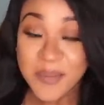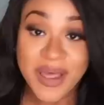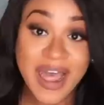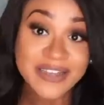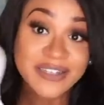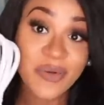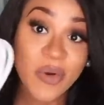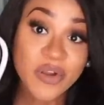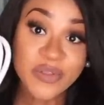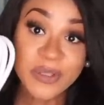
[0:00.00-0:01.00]
But I just
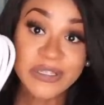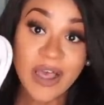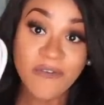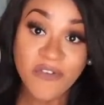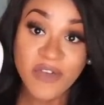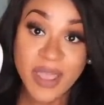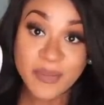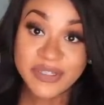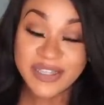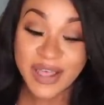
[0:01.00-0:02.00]
ordered this off of
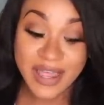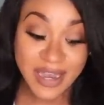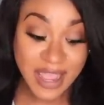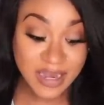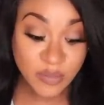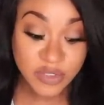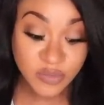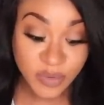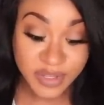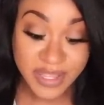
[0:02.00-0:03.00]
Amazon and it was
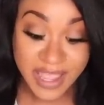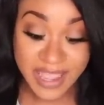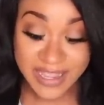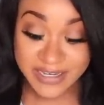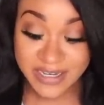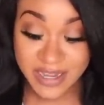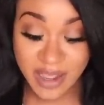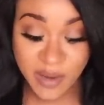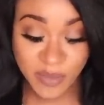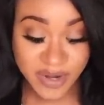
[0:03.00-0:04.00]
really handy
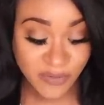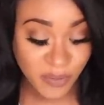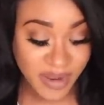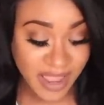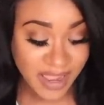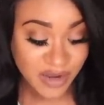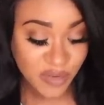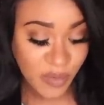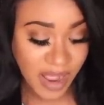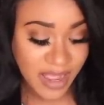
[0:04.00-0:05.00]
um, whenever we had
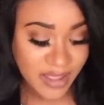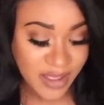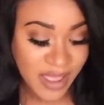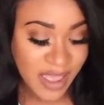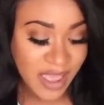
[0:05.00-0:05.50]
Uriah.